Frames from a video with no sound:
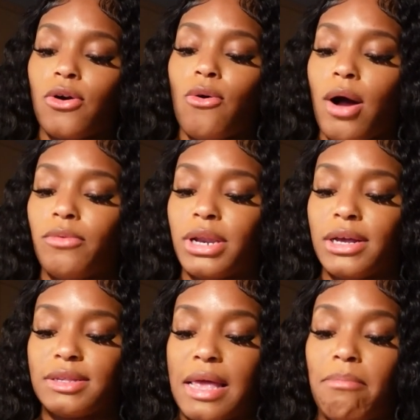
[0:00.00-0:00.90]
go out with
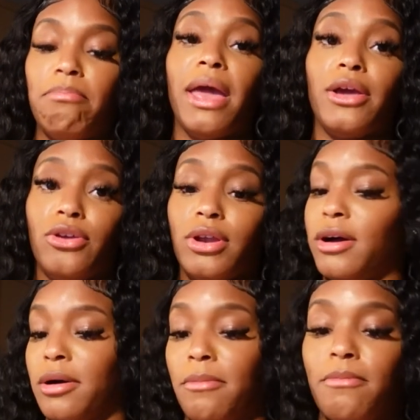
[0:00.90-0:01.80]
niggas that beg you to
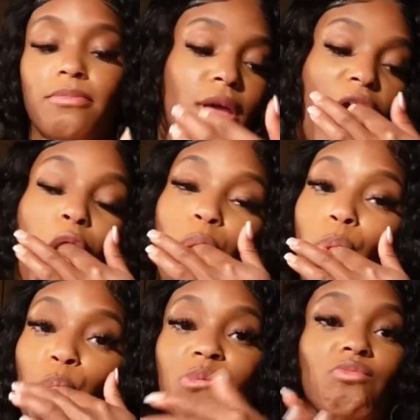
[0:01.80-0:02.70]
come.
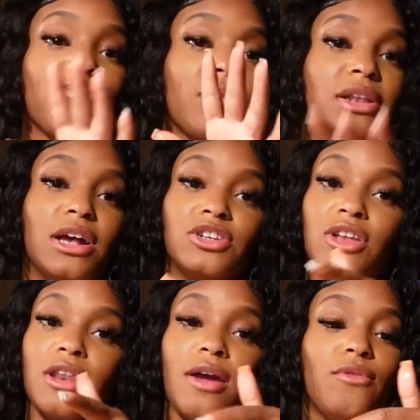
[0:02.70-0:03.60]
That
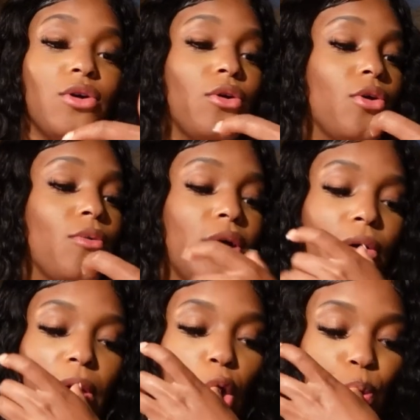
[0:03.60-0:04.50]
shit never gonna go well.